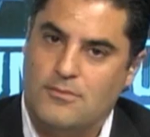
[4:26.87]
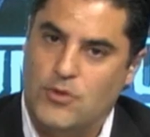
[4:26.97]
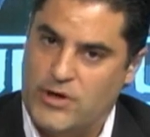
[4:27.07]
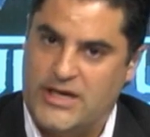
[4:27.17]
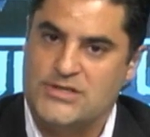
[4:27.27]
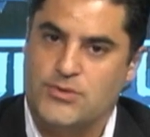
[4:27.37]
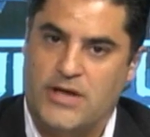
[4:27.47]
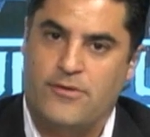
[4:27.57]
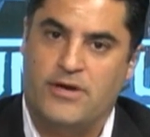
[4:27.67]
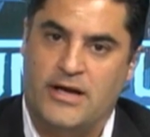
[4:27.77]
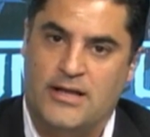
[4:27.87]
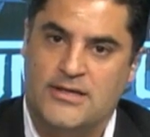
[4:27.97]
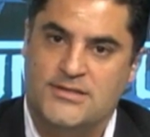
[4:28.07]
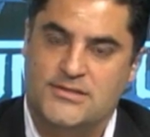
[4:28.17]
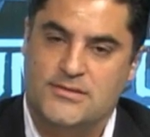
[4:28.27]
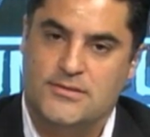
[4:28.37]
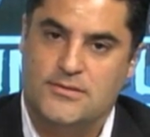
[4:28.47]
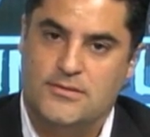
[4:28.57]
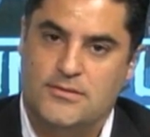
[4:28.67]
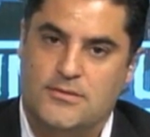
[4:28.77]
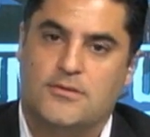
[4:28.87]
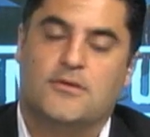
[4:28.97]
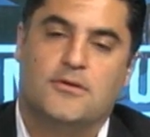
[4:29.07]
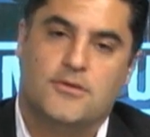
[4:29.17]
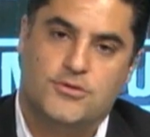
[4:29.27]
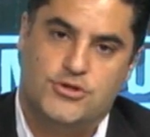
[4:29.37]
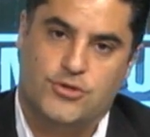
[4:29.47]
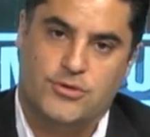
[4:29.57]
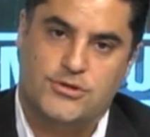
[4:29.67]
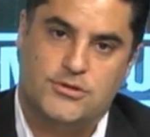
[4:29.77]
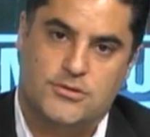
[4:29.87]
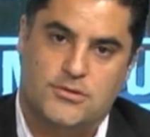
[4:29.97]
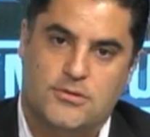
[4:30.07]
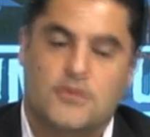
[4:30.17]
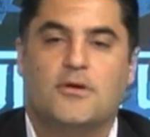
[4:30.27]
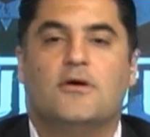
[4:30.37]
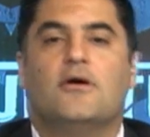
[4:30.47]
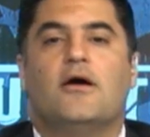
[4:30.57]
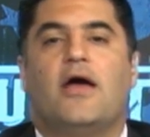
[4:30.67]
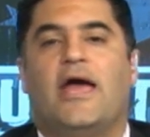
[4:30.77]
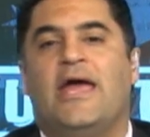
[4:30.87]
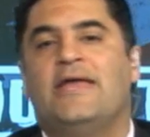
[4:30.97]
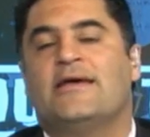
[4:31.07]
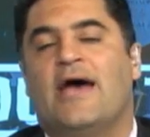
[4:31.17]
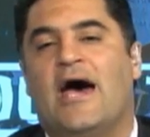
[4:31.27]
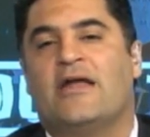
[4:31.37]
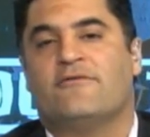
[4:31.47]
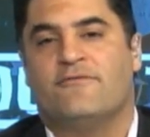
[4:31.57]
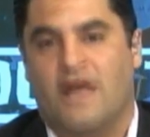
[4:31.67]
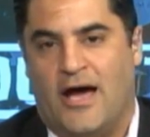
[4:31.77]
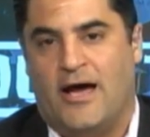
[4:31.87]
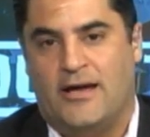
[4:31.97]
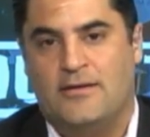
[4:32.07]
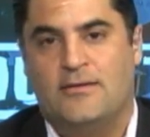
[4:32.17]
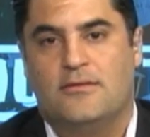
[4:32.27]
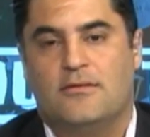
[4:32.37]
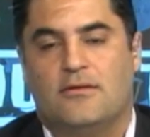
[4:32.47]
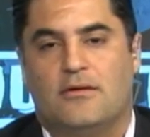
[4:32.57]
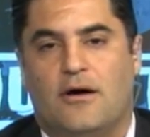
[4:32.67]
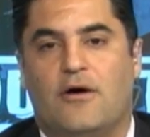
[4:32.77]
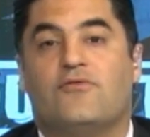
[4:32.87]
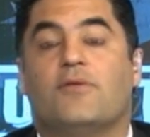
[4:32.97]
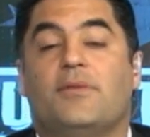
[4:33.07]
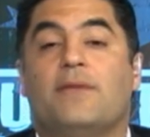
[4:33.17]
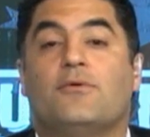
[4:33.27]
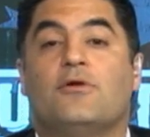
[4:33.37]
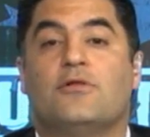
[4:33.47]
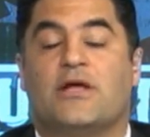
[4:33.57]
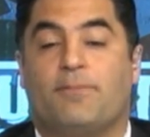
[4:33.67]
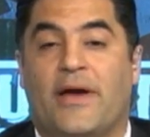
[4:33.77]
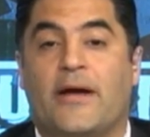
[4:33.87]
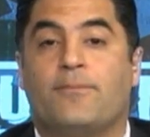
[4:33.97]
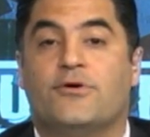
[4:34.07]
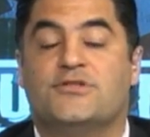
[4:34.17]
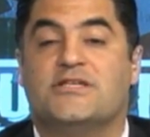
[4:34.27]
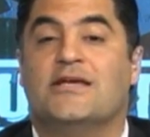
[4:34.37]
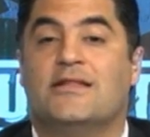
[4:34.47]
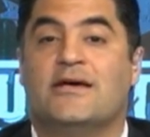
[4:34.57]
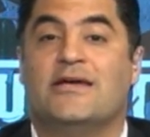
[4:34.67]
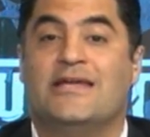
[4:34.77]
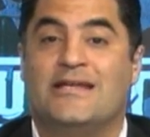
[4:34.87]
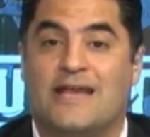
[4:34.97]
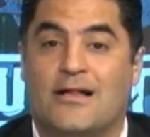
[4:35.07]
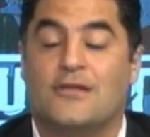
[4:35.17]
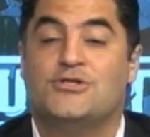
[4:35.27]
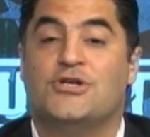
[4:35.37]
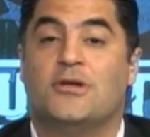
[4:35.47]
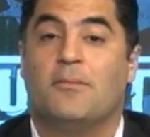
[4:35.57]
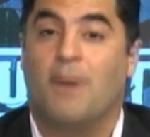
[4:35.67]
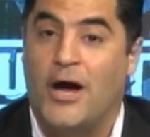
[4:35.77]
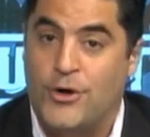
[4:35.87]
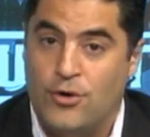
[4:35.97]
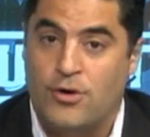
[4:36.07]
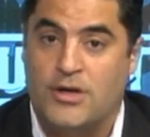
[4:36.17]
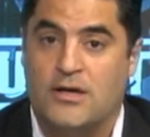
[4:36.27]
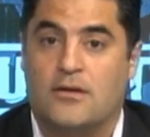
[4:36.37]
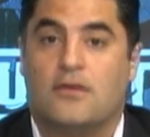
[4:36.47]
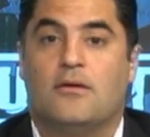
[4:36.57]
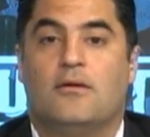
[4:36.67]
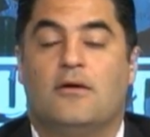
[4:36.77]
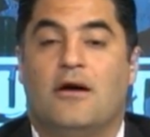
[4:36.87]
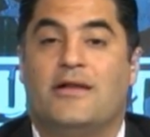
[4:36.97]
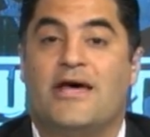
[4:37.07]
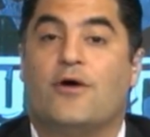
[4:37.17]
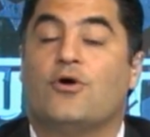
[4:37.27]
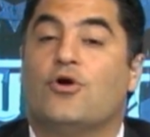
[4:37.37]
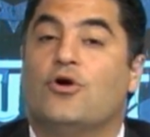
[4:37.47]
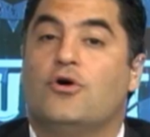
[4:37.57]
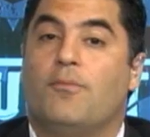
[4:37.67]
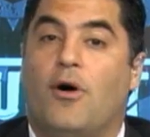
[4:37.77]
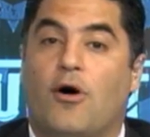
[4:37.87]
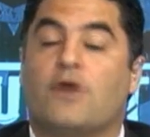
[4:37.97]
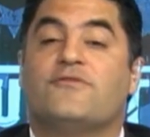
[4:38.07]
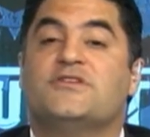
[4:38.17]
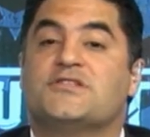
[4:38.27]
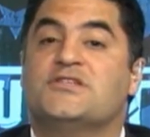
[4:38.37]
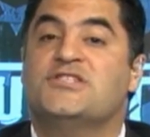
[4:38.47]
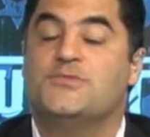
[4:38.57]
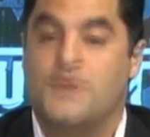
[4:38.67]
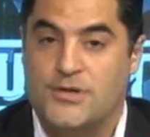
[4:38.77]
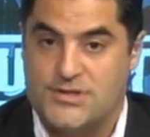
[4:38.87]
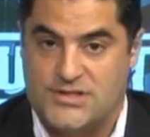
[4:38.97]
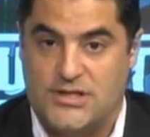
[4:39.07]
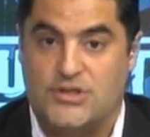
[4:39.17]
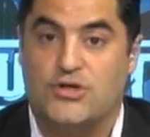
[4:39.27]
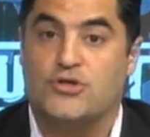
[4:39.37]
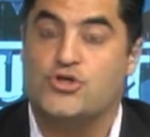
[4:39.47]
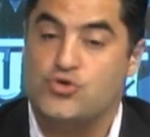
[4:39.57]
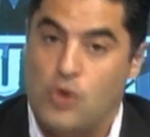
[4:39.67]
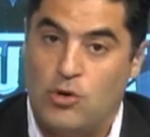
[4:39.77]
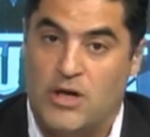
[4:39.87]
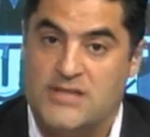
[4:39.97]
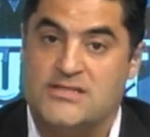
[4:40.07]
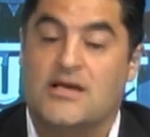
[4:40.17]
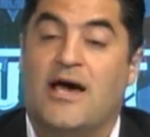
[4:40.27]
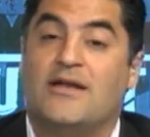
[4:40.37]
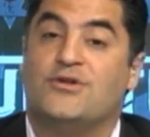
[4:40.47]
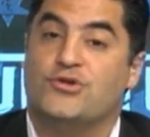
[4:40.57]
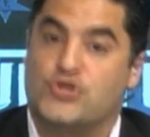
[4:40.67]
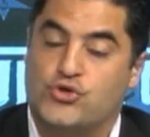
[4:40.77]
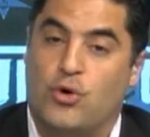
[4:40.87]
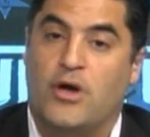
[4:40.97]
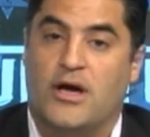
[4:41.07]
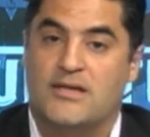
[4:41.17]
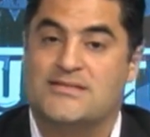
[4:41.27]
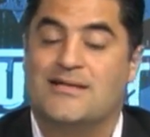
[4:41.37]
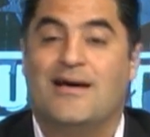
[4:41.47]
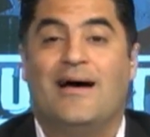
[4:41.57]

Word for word: You want to guess what Ed Rendell is? Jewish. Eight out of nine of the people that Beck puts in the intelligent minority that are part of this conspiracy to control us and to destroy us